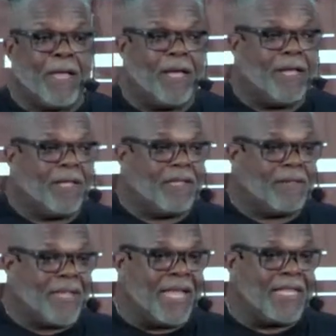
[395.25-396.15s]

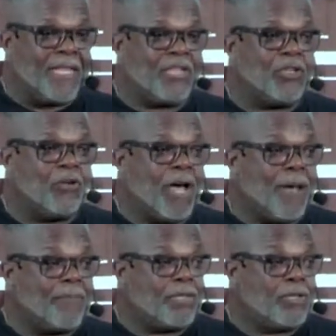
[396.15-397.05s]
that it's your
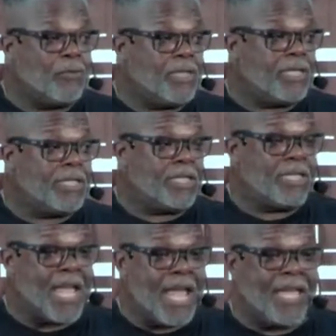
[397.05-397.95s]
opportunity to
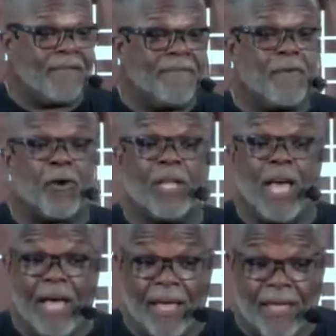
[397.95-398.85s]
shine for
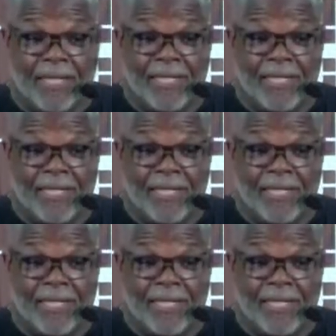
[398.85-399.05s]
God.